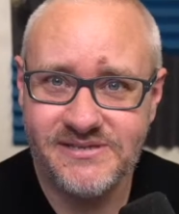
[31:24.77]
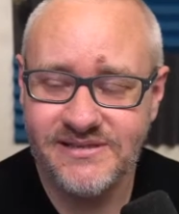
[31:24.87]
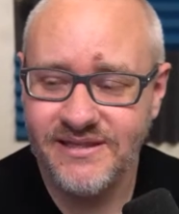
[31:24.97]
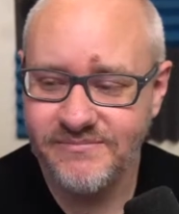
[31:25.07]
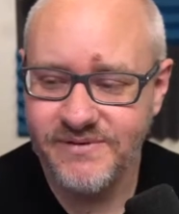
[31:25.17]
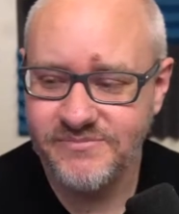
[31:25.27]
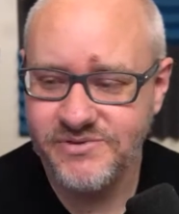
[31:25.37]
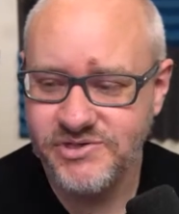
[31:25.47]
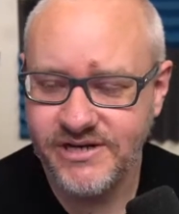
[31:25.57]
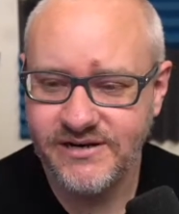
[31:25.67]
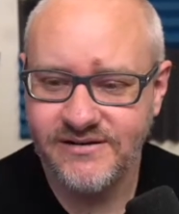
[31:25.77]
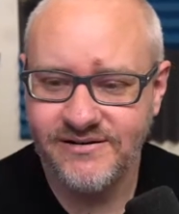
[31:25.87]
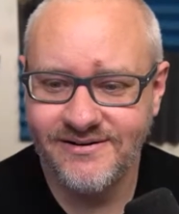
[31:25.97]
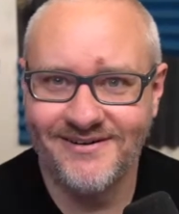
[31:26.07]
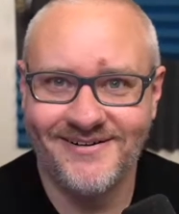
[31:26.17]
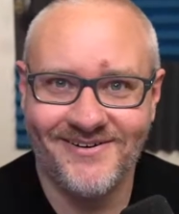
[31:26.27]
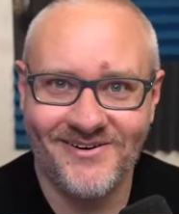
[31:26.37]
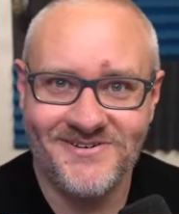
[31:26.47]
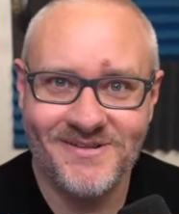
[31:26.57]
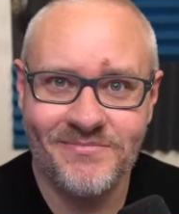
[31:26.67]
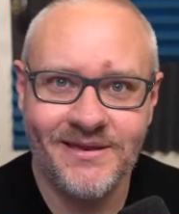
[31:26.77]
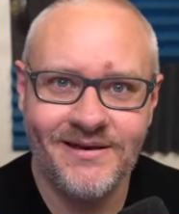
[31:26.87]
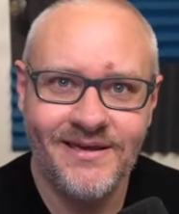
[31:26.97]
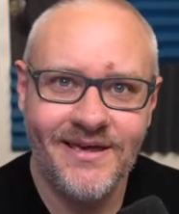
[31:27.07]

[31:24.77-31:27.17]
I'm jaded or something.